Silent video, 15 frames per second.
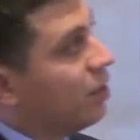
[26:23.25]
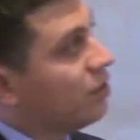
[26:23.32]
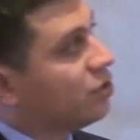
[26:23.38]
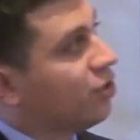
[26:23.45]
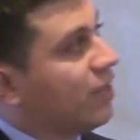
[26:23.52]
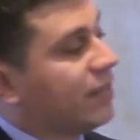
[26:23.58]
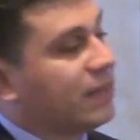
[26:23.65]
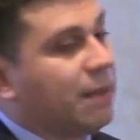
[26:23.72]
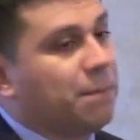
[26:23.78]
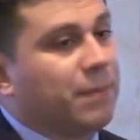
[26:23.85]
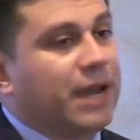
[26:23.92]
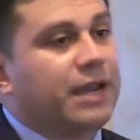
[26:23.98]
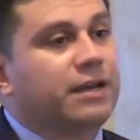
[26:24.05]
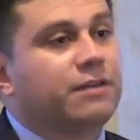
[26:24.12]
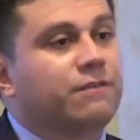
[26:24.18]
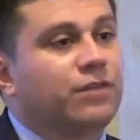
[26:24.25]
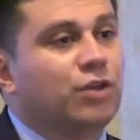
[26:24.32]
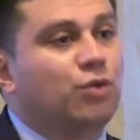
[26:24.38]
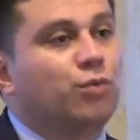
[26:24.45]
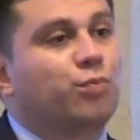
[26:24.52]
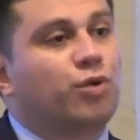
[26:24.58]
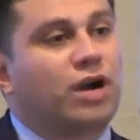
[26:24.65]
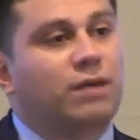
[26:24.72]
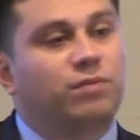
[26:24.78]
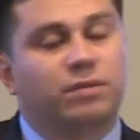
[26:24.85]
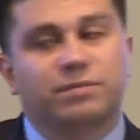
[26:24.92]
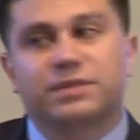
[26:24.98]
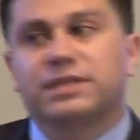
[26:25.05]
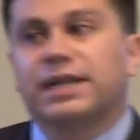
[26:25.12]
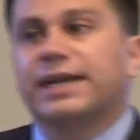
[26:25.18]
so that they might view
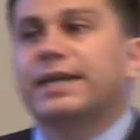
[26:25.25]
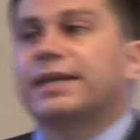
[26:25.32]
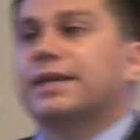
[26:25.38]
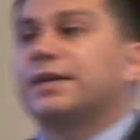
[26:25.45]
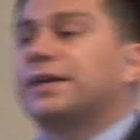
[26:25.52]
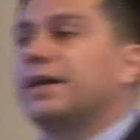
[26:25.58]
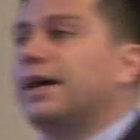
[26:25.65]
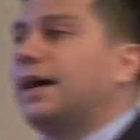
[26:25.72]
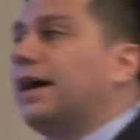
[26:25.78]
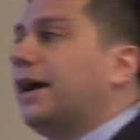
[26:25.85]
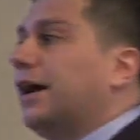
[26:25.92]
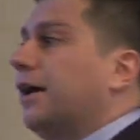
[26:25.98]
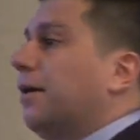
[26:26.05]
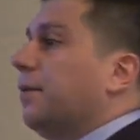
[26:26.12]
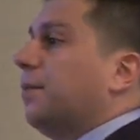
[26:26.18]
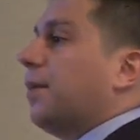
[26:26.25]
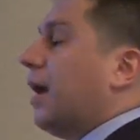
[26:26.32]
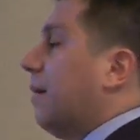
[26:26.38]
problems like uh,